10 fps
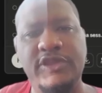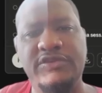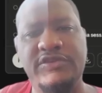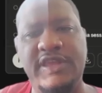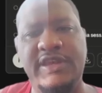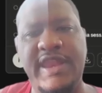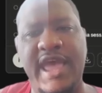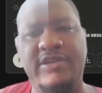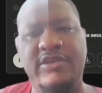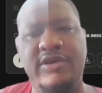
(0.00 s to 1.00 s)
So then
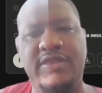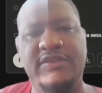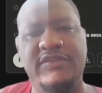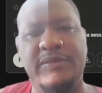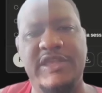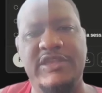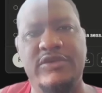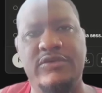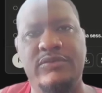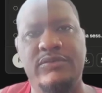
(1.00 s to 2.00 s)
now you're at this
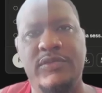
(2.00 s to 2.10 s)
menu.